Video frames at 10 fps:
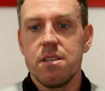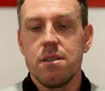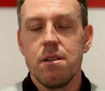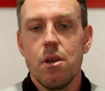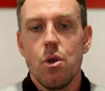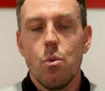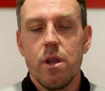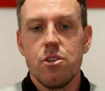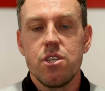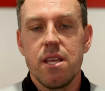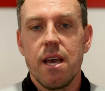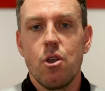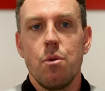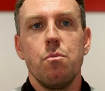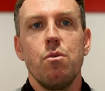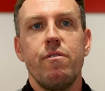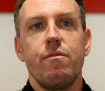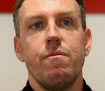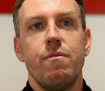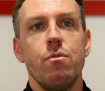And when you see that come to
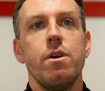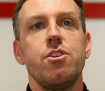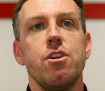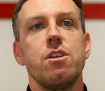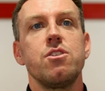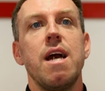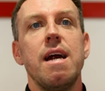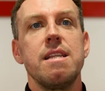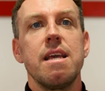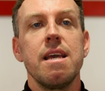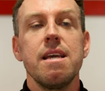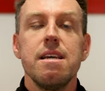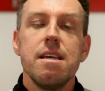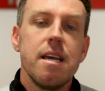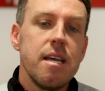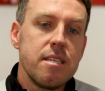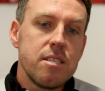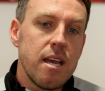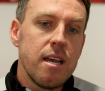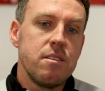fruition on a Saturday,
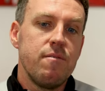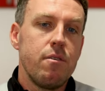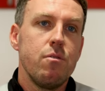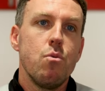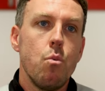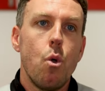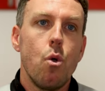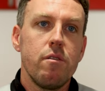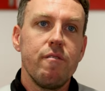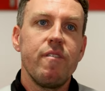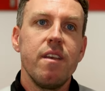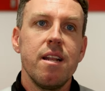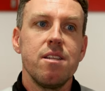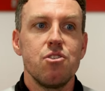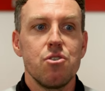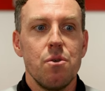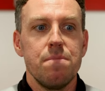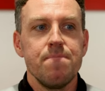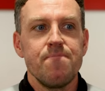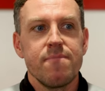it's a very rewarding feeling.
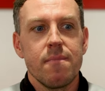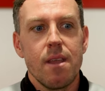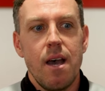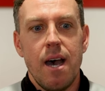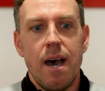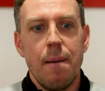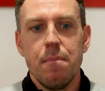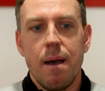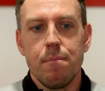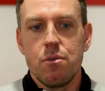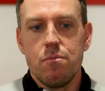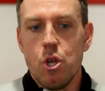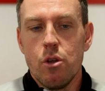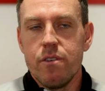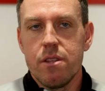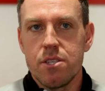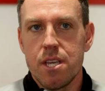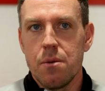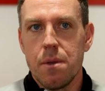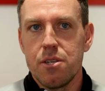So I'm loving the
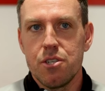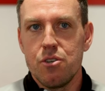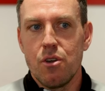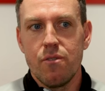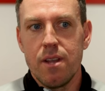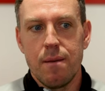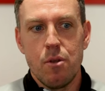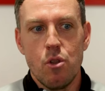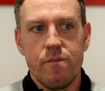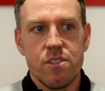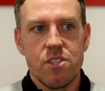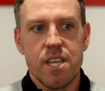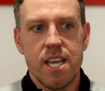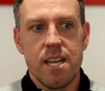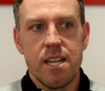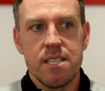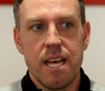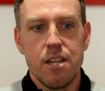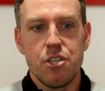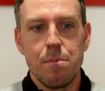situation currently. I'm loving seeing
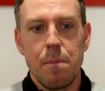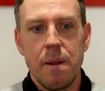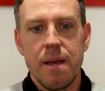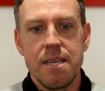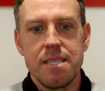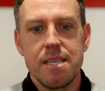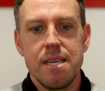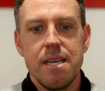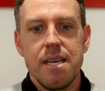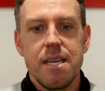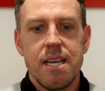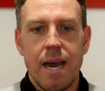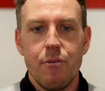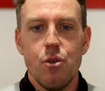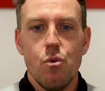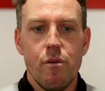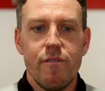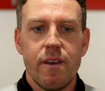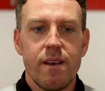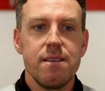intelligent players carry
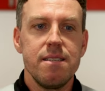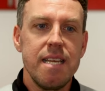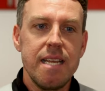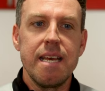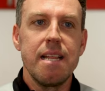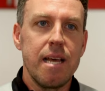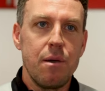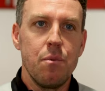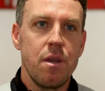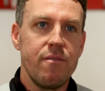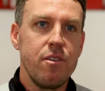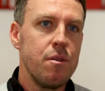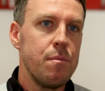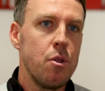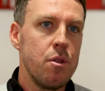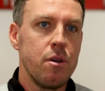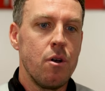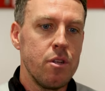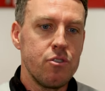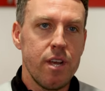over detail that we're giving them on
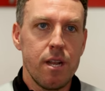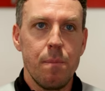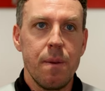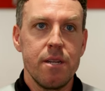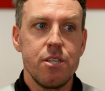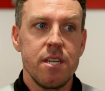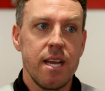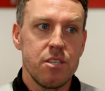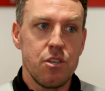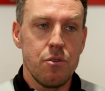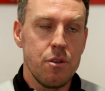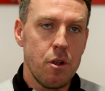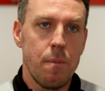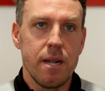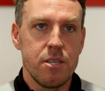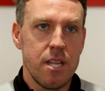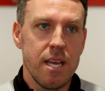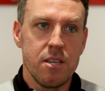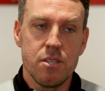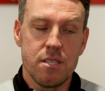the training pitch and executing on a match
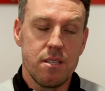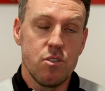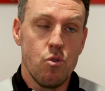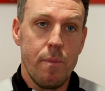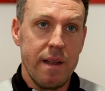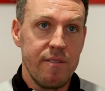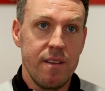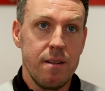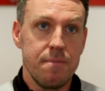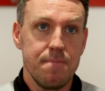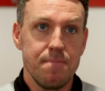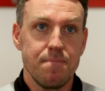day. There's no better feeling.